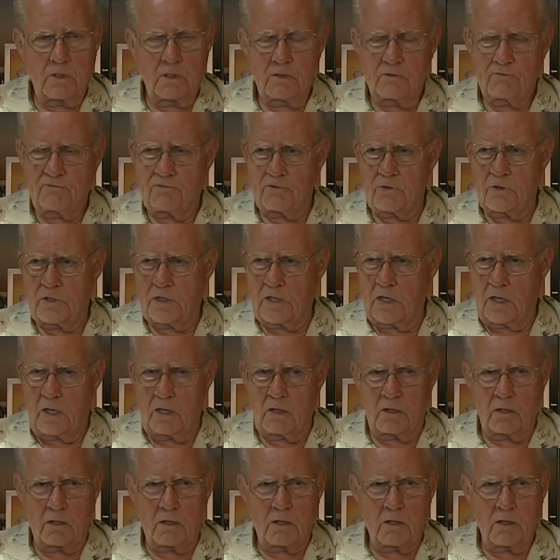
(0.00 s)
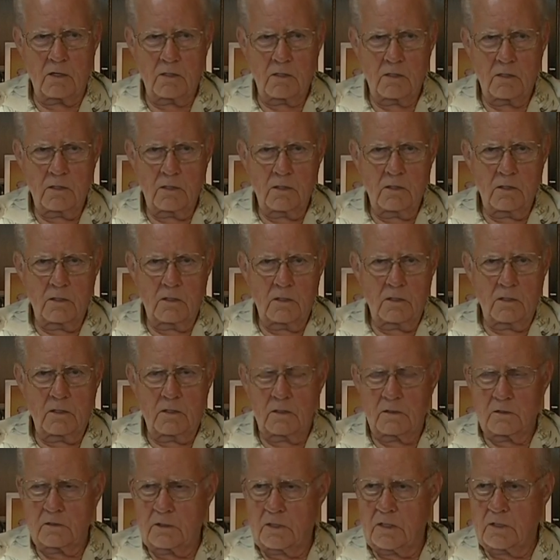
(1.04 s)
for a year
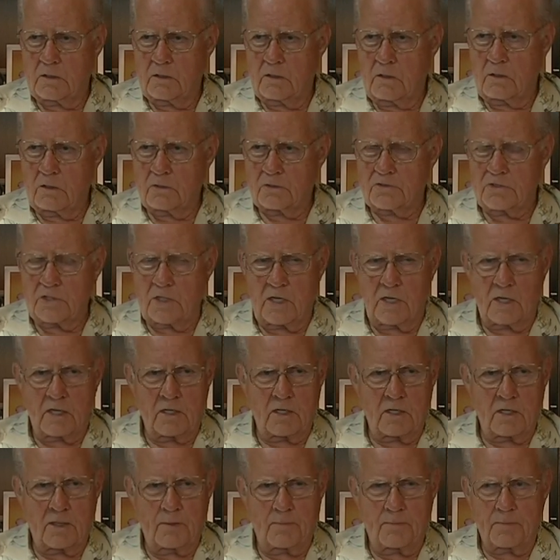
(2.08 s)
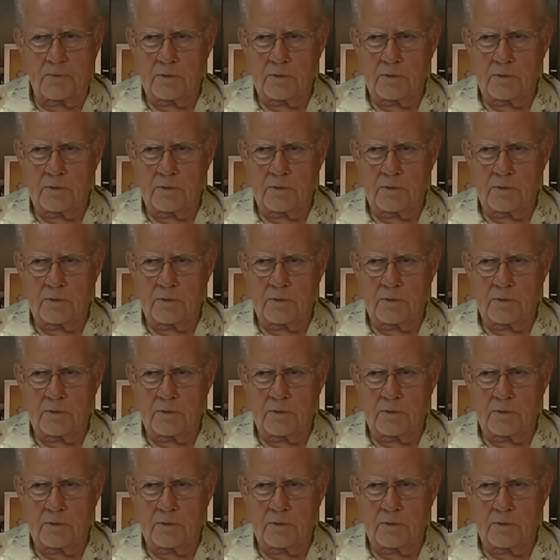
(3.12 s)
and getting all shot up.